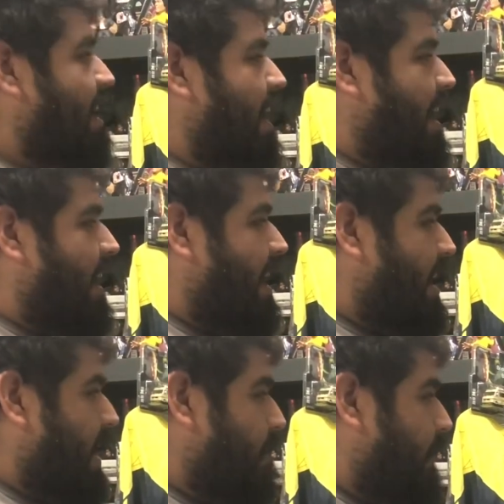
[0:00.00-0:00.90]

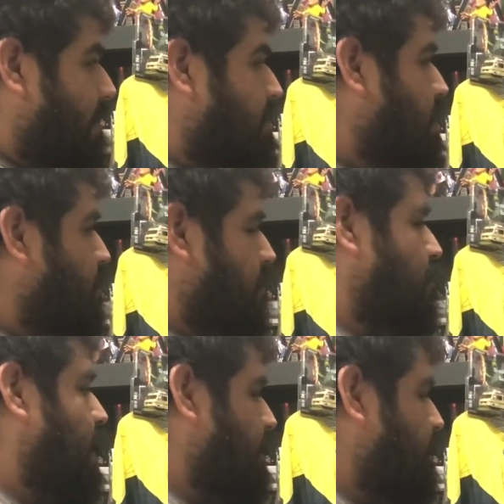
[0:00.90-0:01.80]
Uh, if I'm super
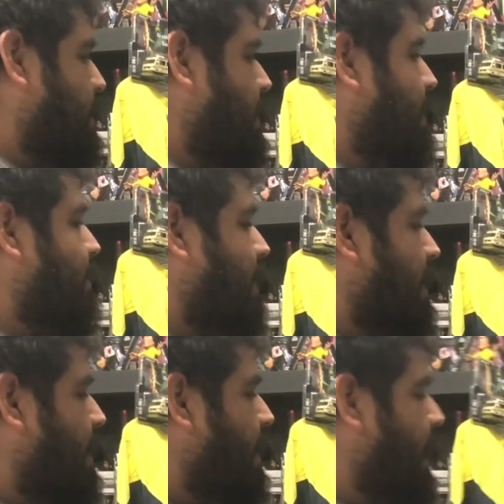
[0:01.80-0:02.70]
impressed with this, uh,